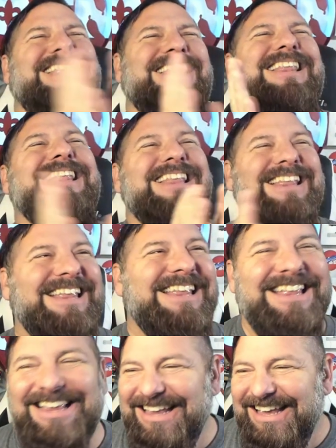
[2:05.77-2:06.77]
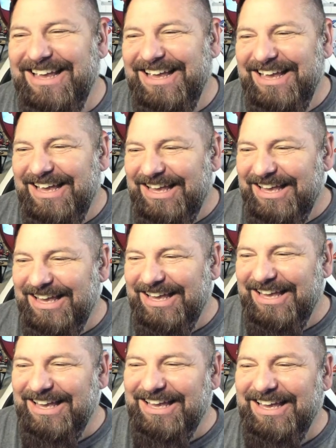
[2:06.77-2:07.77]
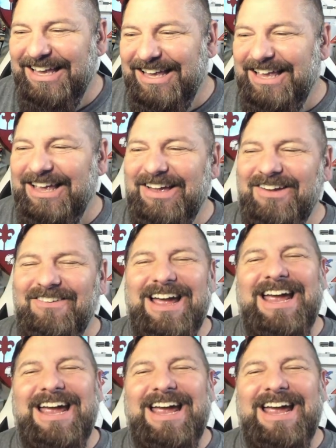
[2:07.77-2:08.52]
Why is it your kind always interrupt me Wait.